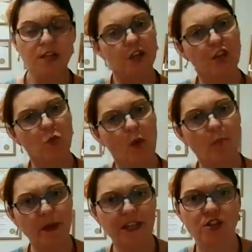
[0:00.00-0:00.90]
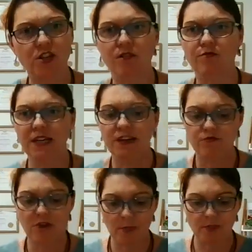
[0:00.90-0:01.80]
So you want pictures that really
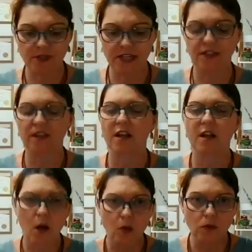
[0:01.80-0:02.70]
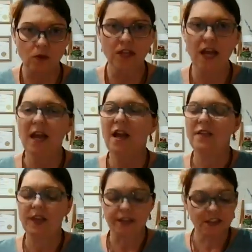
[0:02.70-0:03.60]
represent the goals, the